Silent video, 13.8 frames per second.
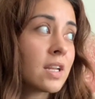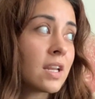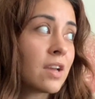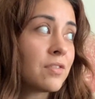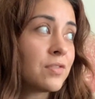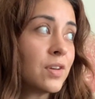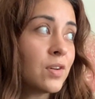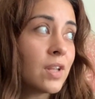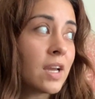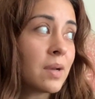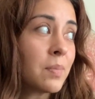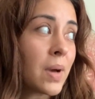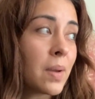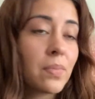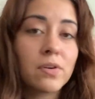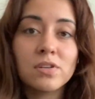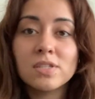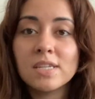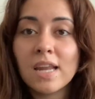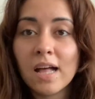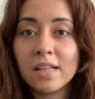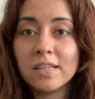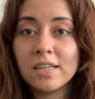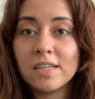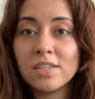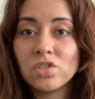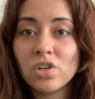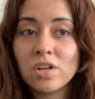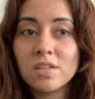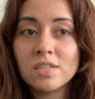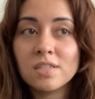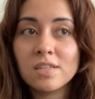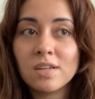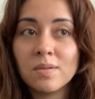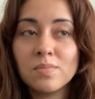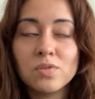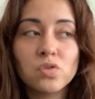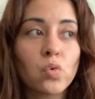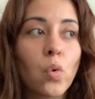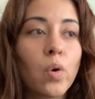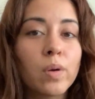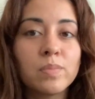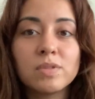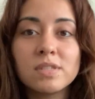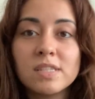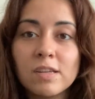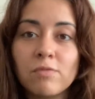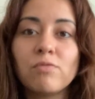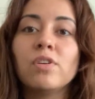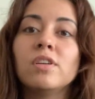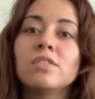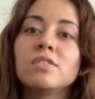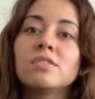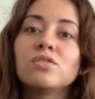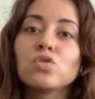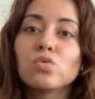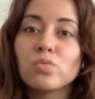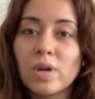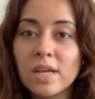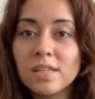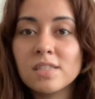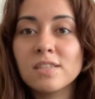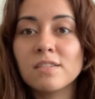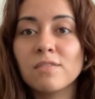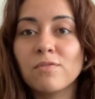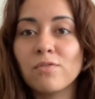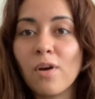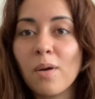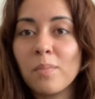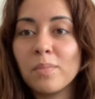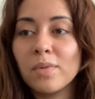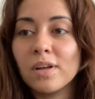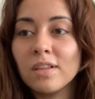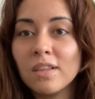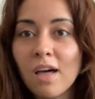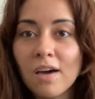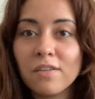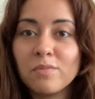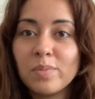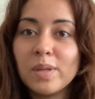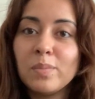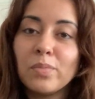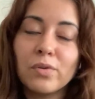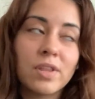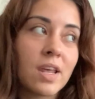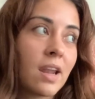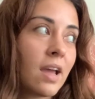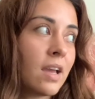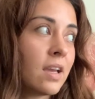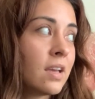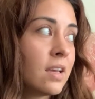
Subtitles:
and I feel like my personality just absorbs different traits from a lot of people that I